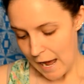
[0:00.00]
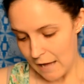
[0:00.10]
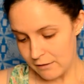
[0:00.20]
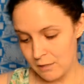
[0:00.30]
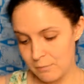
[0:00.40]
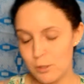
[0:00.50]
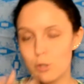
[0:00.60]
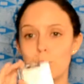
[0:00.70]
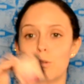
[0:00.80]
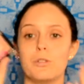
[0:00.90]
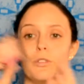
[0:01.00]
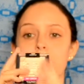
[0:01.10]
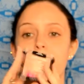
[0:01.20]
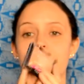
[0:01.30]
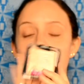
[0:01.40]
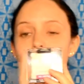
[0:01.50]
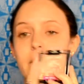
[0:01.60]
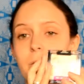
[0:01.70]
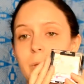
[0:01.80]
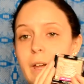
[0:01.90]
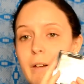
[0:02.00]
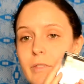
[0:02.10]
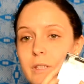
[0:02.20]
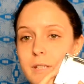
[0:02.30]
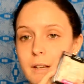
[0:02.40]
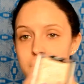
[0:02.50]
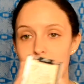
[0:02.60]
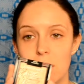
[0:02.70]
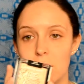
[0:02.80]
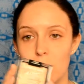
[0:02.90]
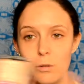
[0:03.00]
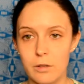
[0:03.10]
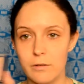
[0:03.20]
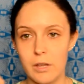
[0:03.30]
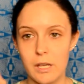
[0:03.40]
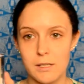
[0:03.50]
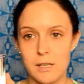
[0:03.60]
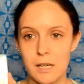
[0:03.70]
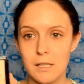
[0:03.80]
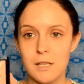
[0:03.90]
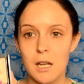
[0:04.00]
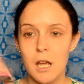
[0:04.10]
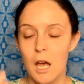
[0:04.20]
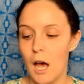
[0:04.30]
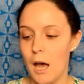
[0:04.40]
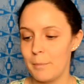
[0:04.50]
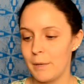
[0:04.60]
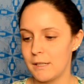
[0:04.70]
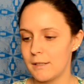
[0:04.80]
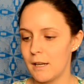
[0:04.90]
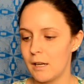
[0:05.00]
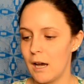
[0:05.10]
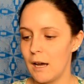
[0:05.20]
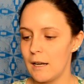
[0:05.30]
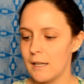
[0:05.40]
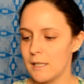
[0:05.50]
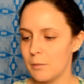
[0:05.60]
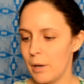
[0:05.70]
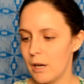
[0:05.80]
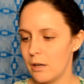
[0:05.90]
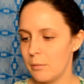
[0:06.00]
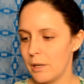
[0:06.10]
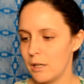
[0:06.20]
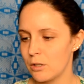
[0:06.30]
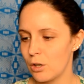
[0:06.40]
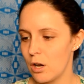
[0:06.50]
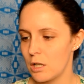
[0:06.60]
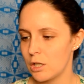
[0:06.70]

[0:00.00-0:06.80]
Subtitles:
And then I'm so super excited that we have this. I've seen it all over the internet. It's like a highlighting powder, but it's got